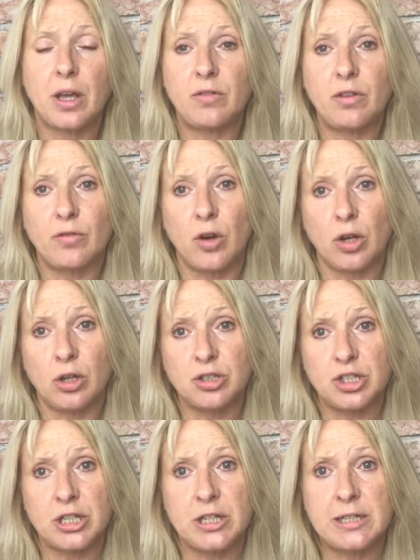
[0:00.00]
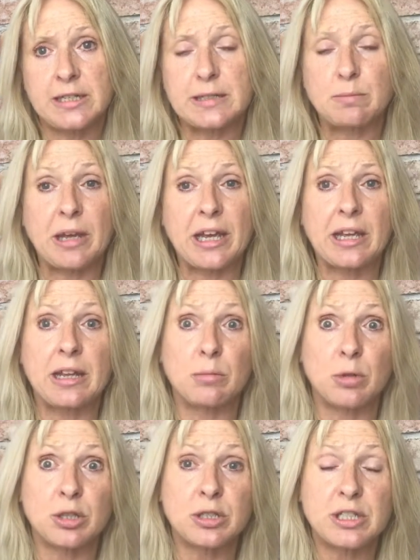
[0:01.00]
if you've got long journeys, making the
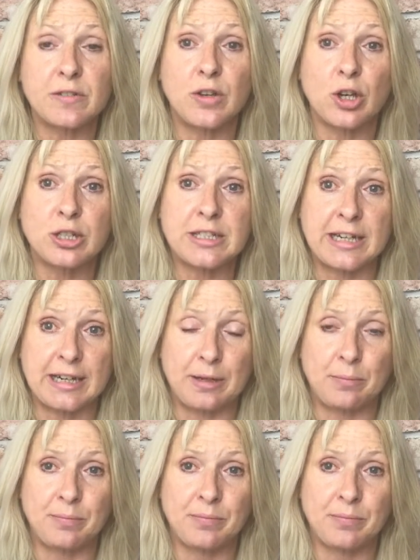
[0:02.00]
most of your time.